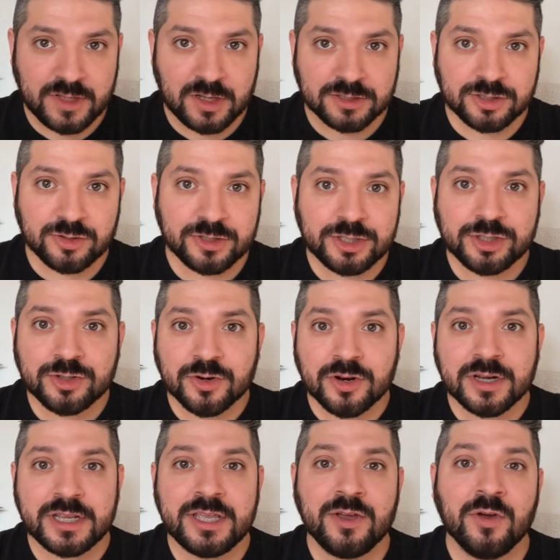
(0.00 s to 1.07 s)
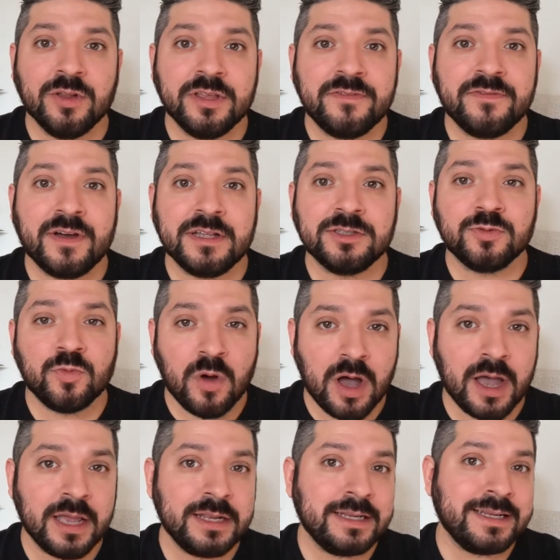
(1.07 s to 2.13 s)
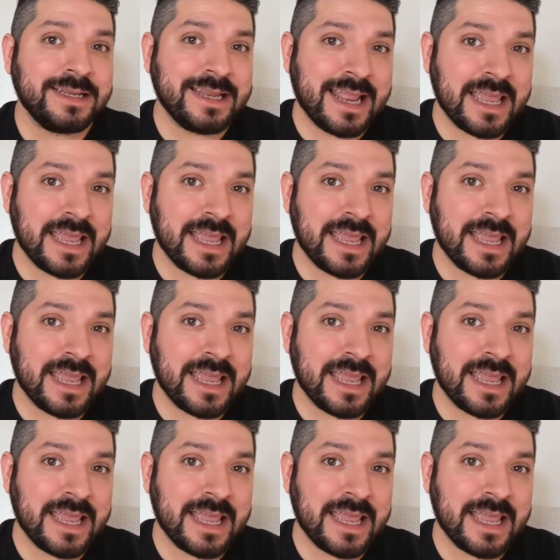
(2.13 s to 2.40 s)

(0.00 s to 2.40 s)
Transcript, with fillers: Long story short, he only finds one,